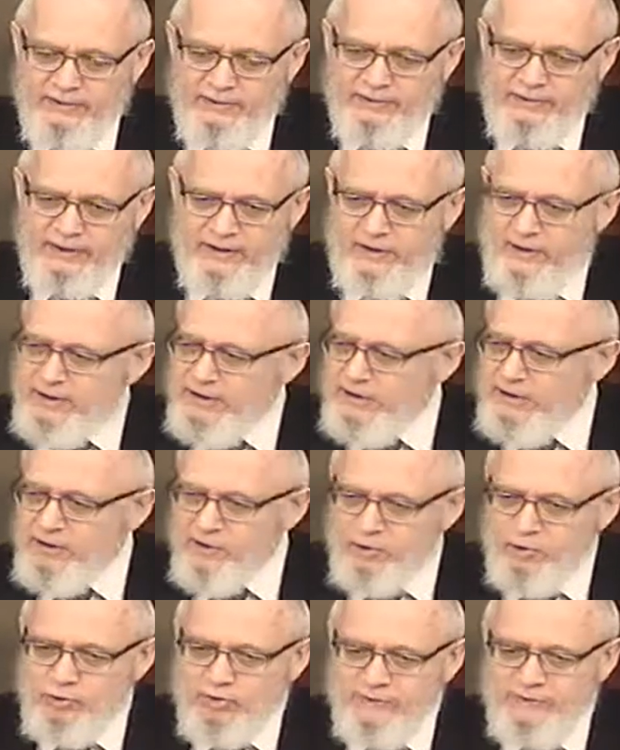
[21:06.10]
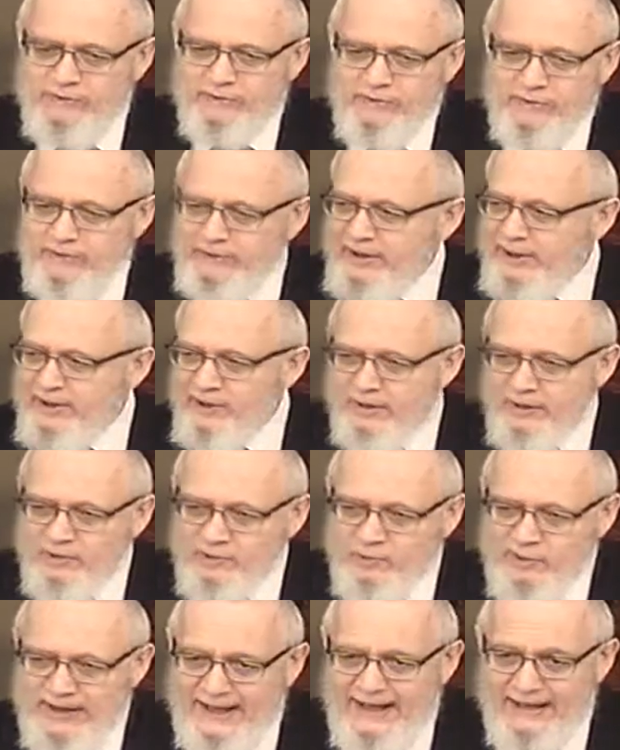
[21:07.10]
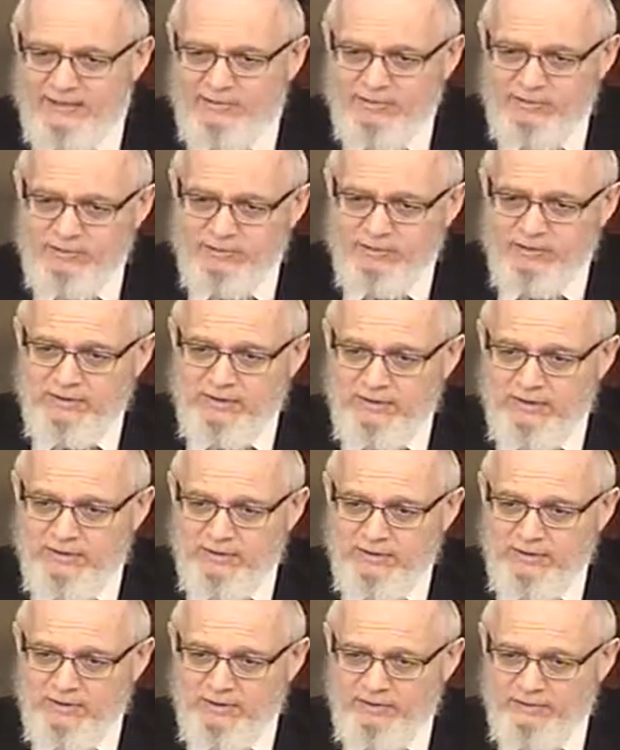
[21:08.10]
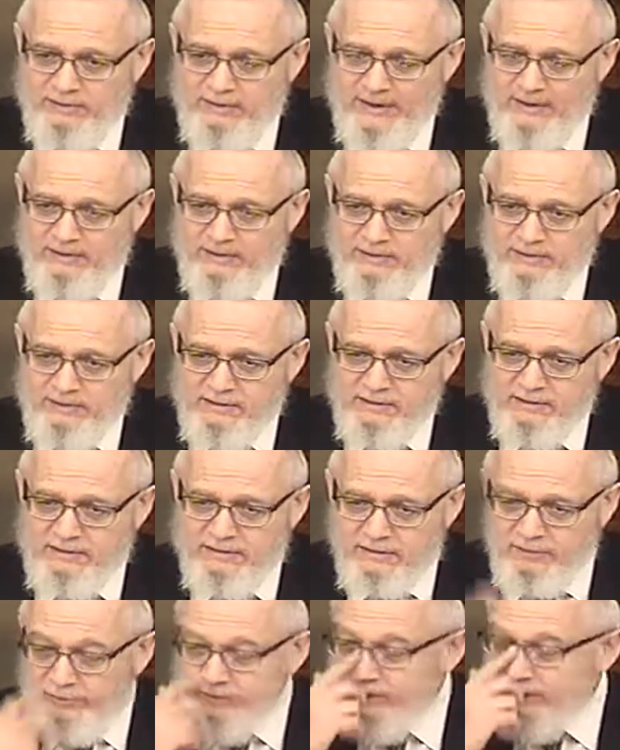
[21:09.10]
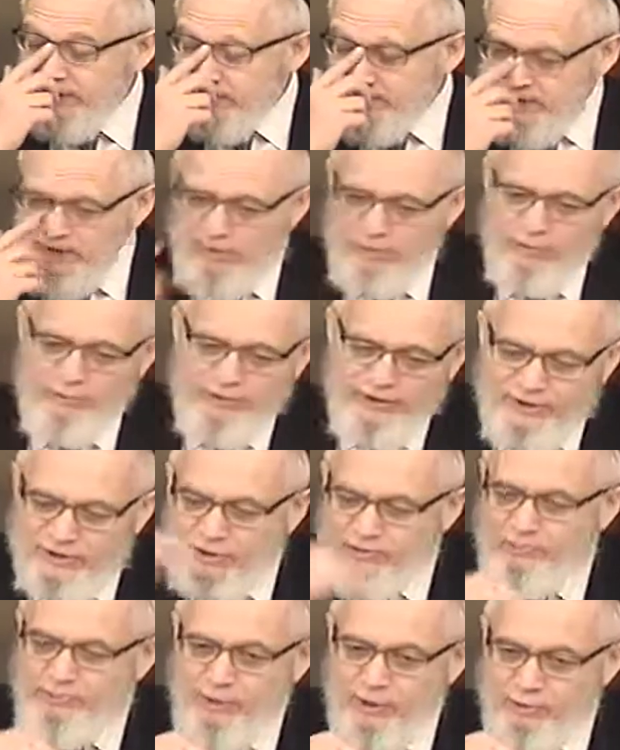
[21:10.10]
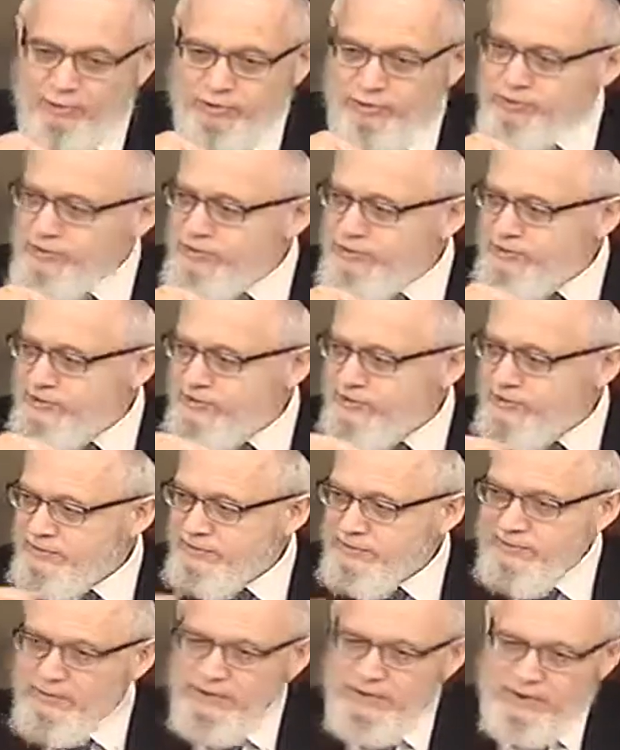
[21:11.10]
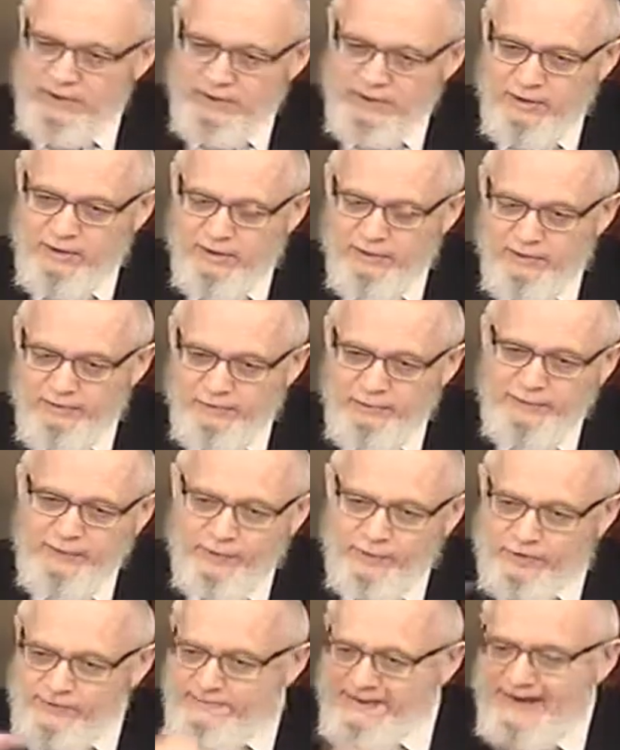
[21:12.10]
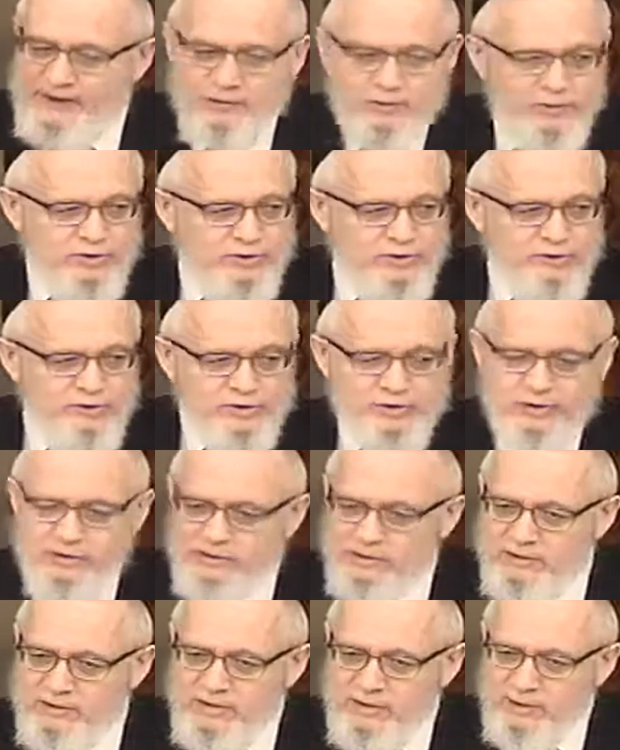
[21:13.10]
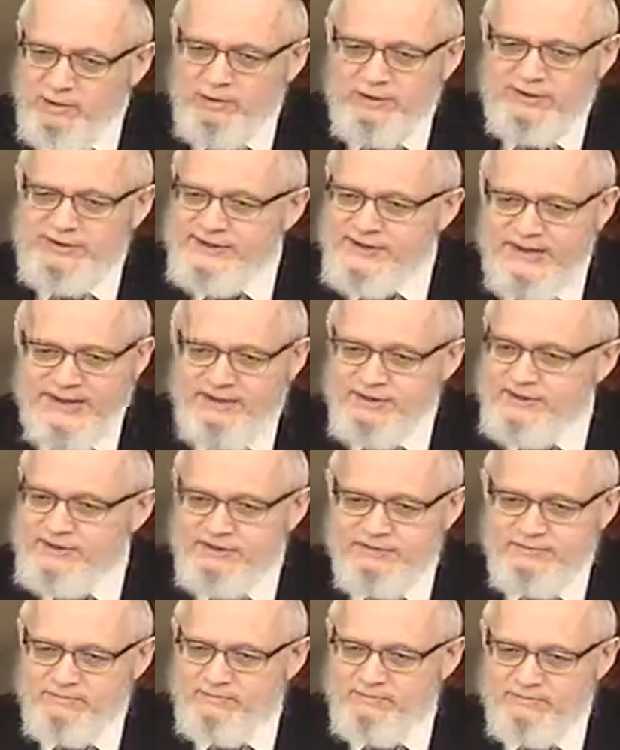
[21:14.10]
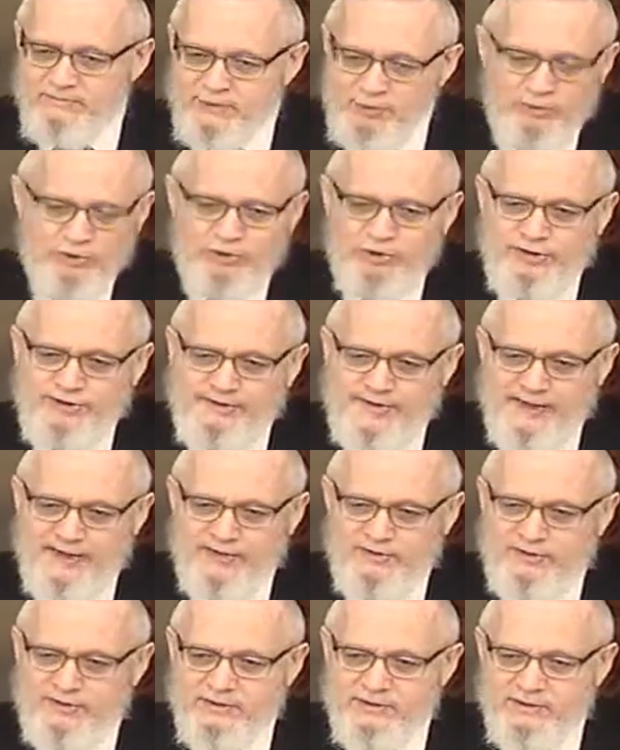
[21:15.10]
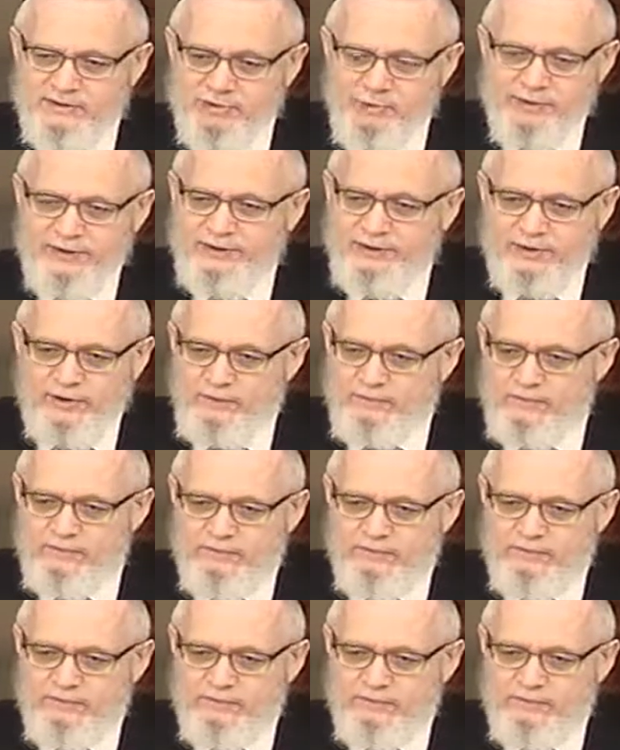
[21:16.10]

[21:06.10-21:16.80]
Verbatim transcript: the kedusha from the money onto an animal, right? the original produce reverts back to its original holy status, Kedusha status, according to you.